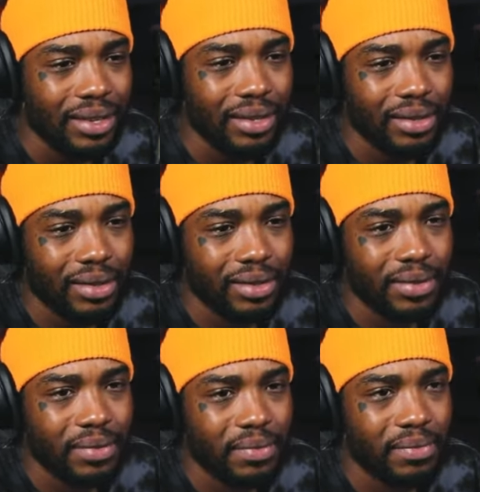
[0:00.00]
And the
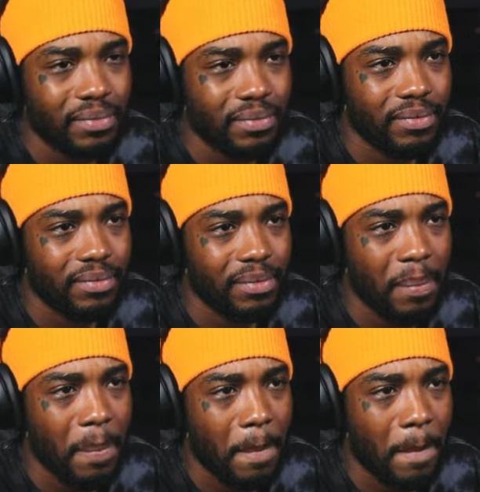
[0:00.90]
beat goes on.
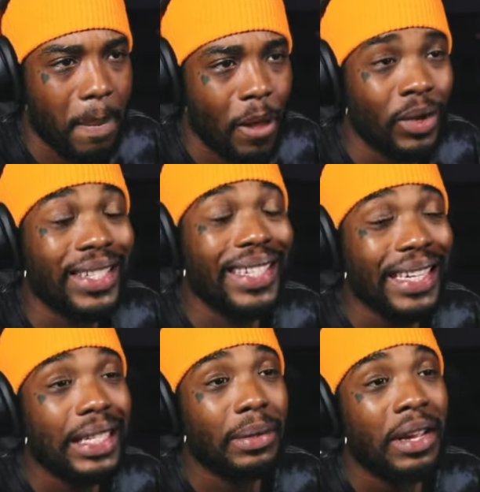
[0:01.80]
That's the key.
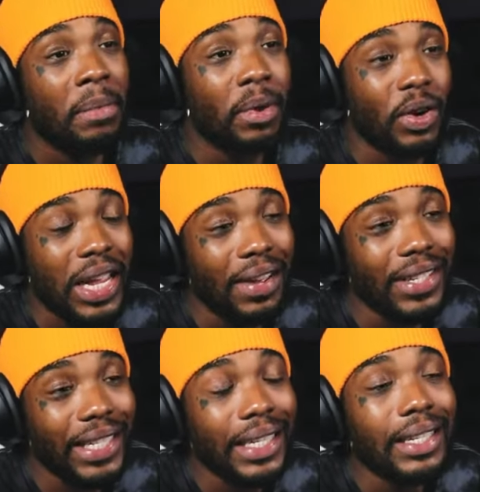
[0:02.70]
Six, the bro, on. he has
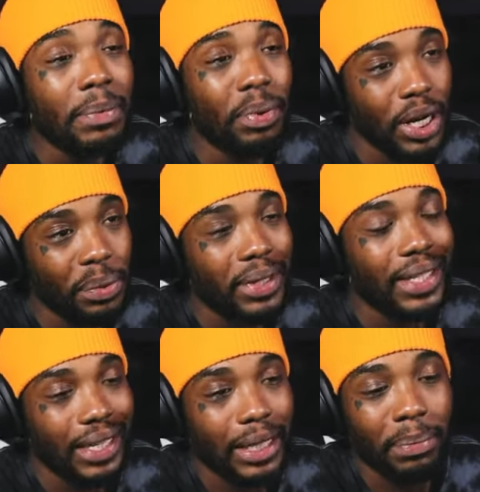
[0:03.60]
60 points with
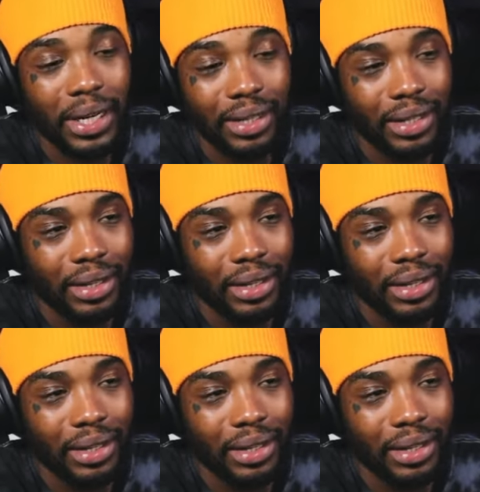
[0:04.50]
six minutes.